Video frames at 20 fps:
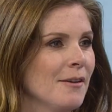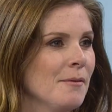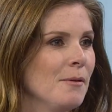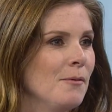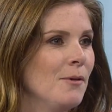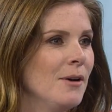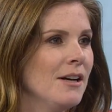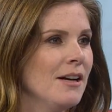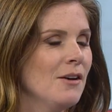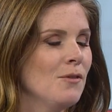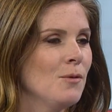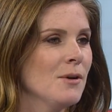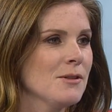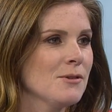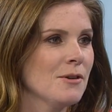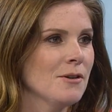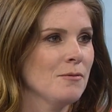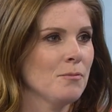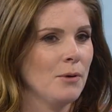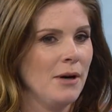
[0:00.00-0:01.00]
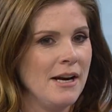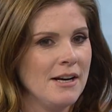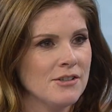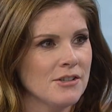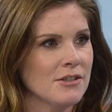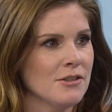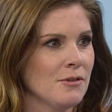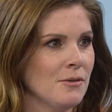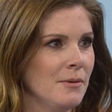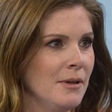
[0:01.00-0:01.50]
I mean, what, what sort of
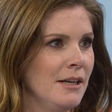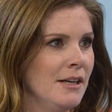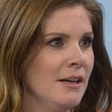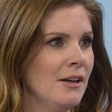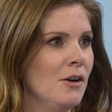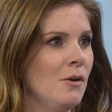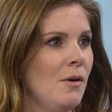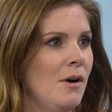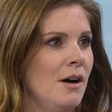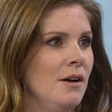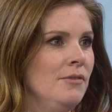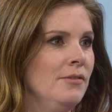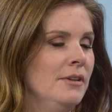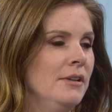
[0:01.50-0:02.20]
branches are we going to go off